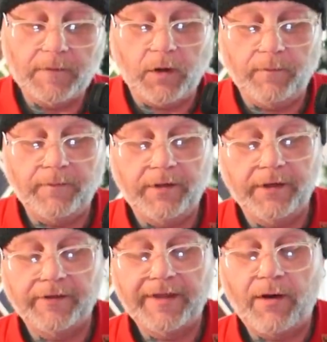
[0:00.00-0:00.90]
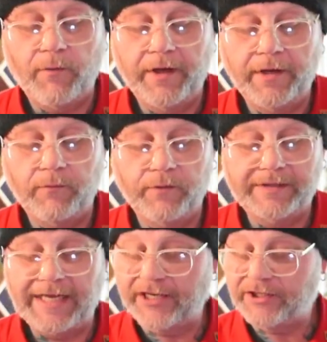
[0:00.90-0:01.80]
Oh, look, that one
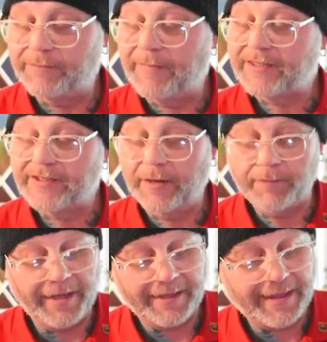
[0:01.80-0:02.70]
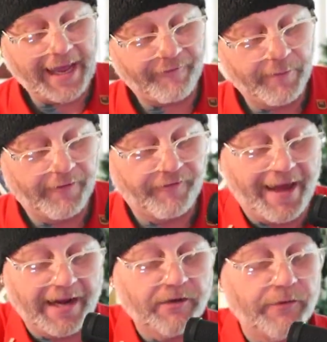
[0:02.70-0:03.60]
was actually messed up like that from the
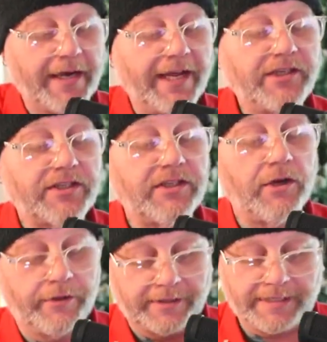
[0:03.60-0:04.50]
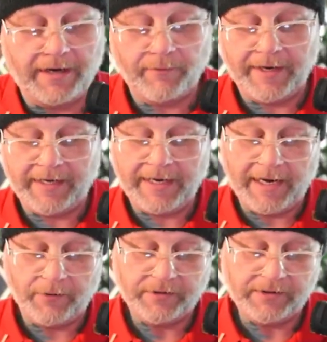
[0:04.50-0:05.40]
factory, and I just noticed that right
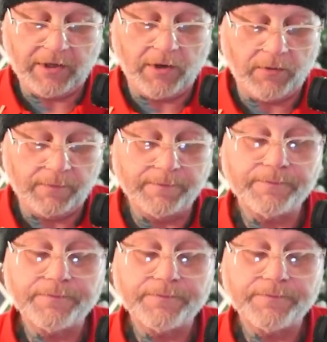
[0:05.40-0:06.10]
now. So,